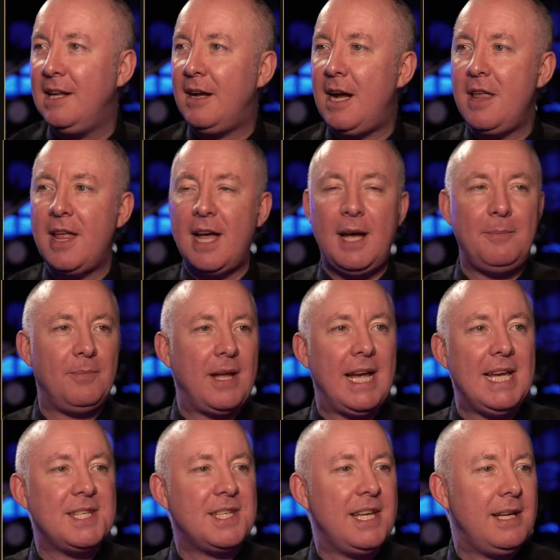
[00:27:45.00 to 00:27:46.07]
like that. That
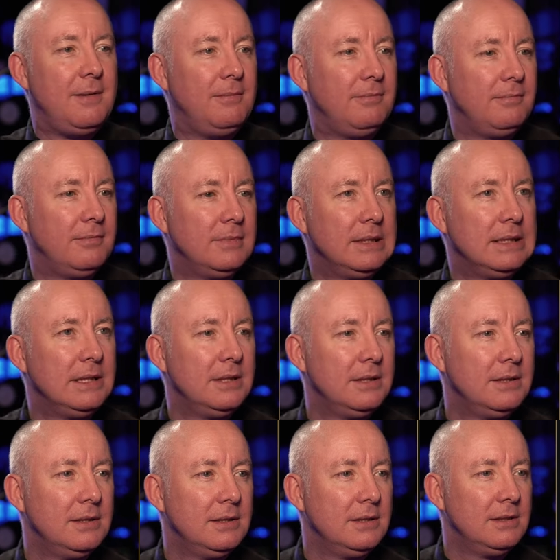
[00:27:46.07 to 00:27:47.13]
is it.
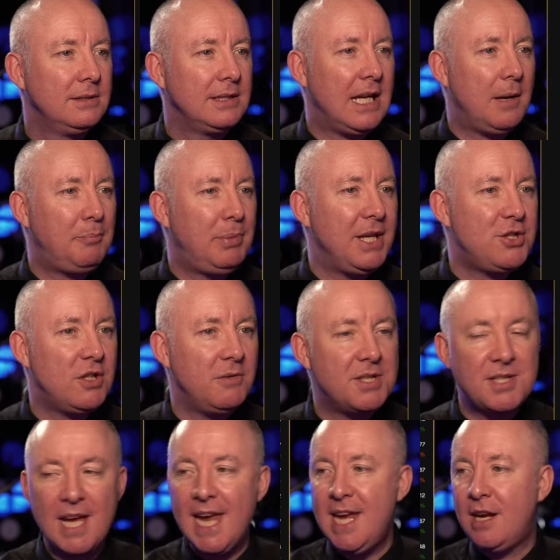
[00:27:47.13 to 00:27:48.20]
That picture is
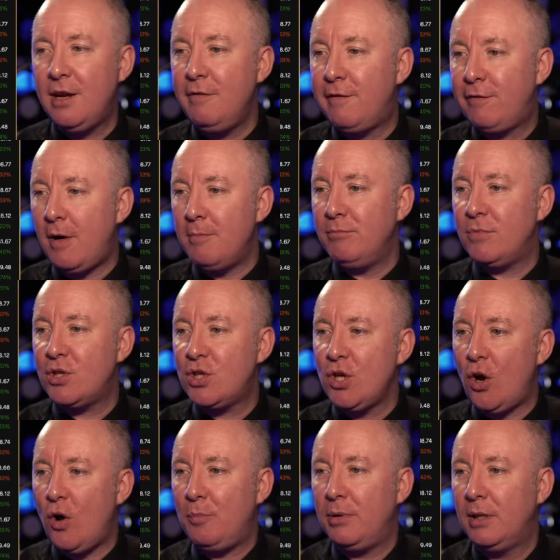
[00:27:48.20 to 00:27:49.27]
taken from the
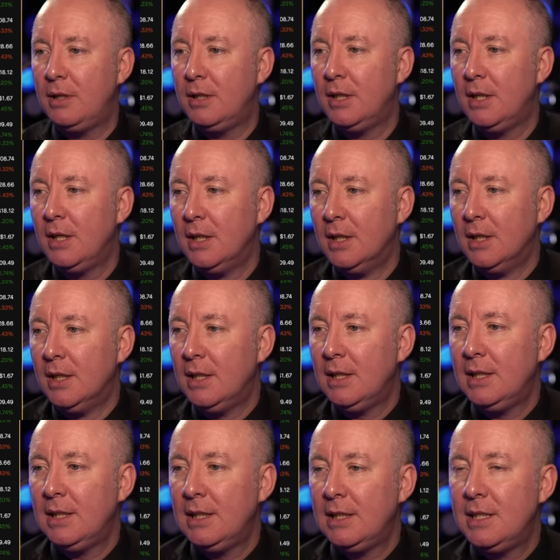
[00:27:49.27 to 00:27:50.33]
shop.
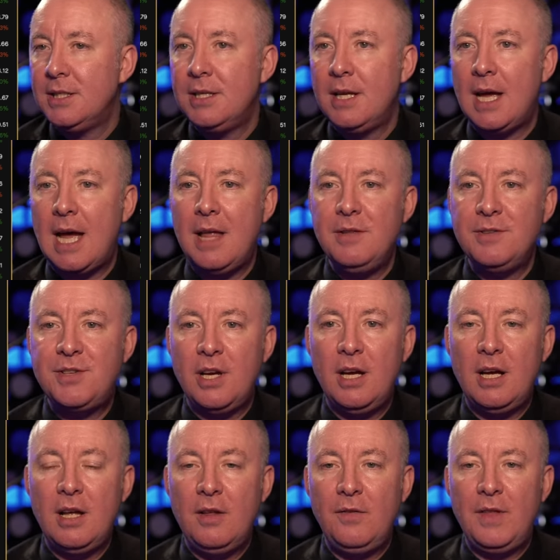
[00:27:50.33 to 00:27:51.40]
And
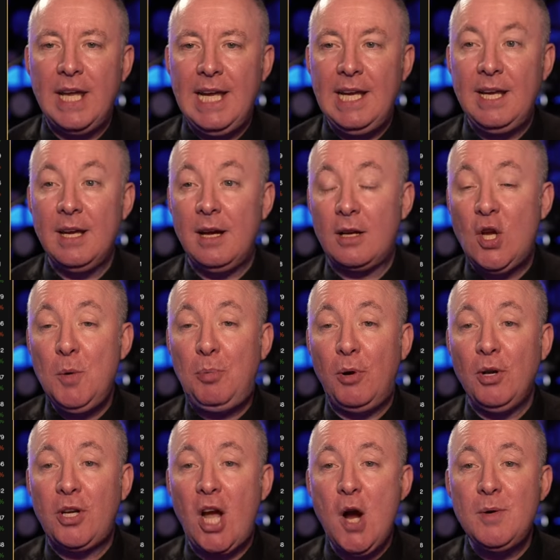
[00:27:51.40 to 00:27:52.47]
uh, the uh, coupon
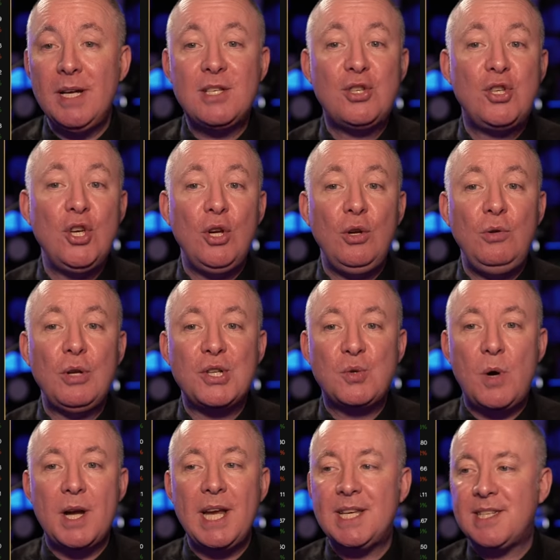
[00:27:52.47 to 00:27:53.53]
code is June
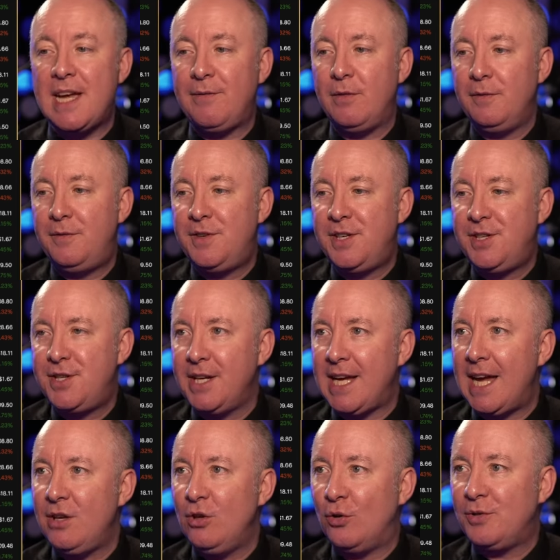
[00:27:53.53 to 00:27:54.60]
27th to
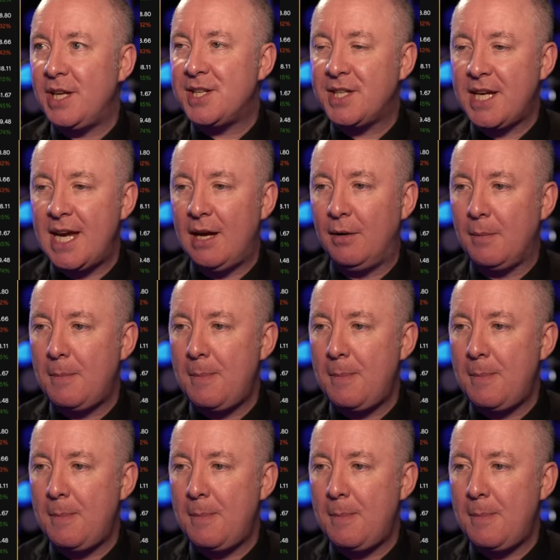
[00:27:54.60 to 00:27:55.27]
get your discount